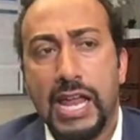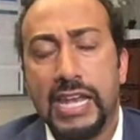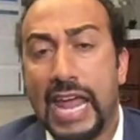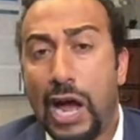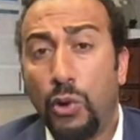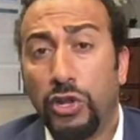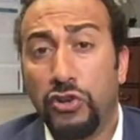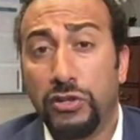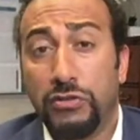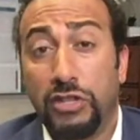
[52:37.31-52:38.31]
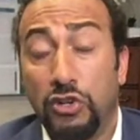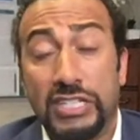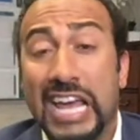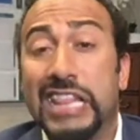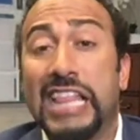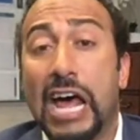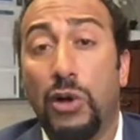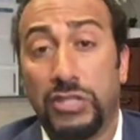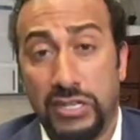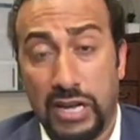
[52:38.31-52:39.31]
Now there's there's
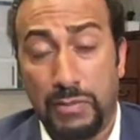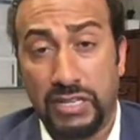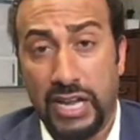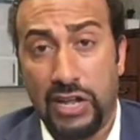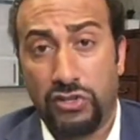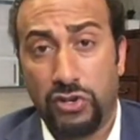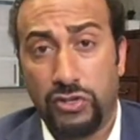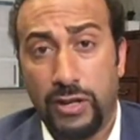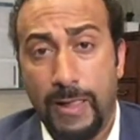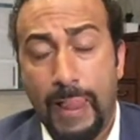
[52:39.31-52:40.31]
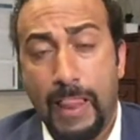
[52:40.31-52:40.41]
10,000 types of cancers